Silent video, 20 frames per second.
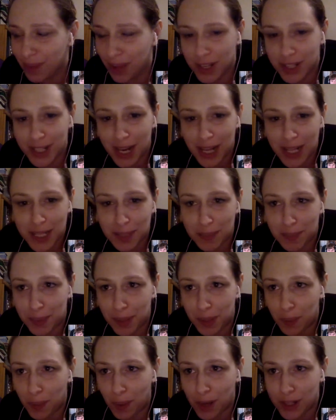
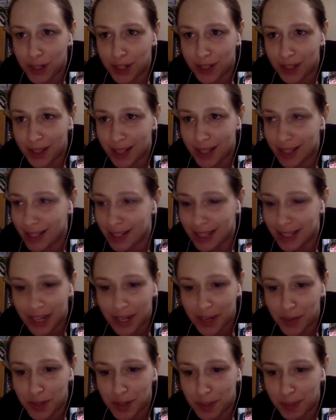ostensibly are watching this
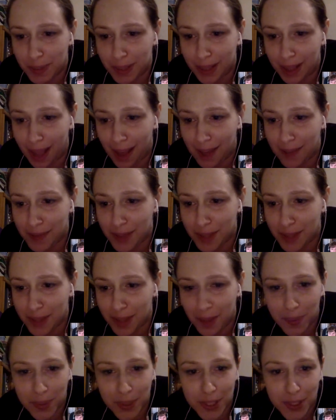continue to be live that
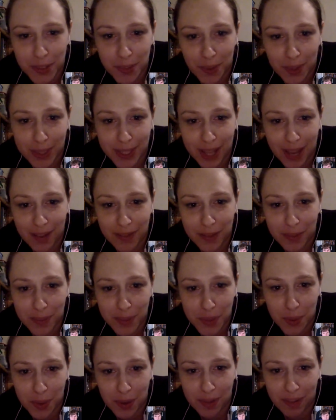they were just going to have to
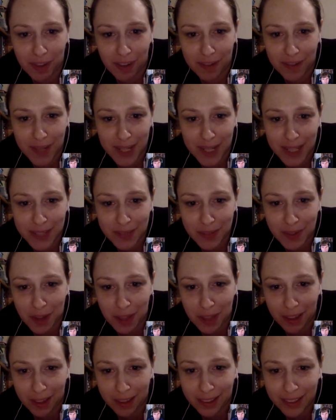enjoy 5 minutes of
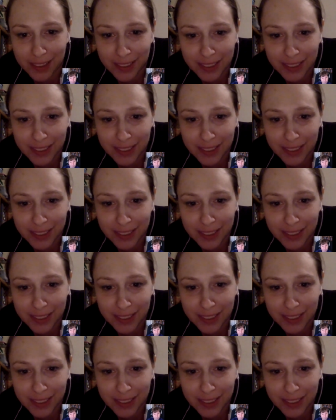nothing.